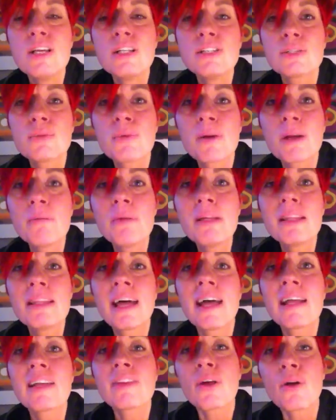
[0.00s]
So what I mean
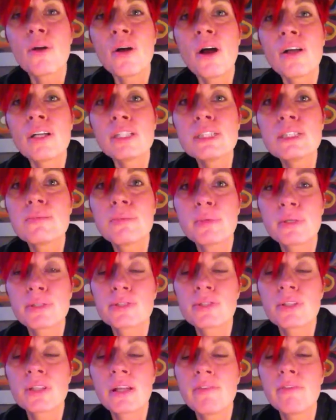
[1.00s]
that though on a
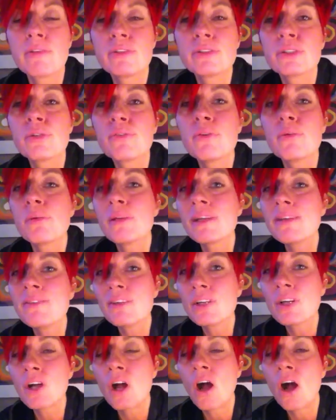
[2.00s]
spiritual level, so if you believe
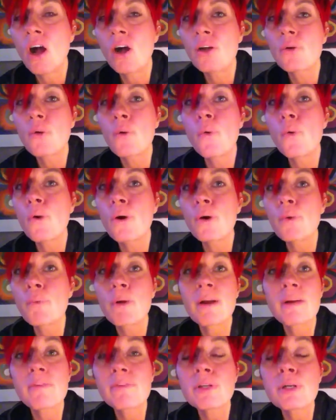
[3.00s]
in God or
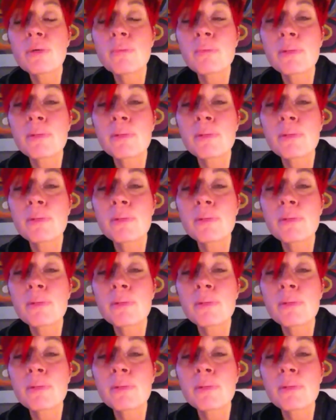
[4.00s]
whatever your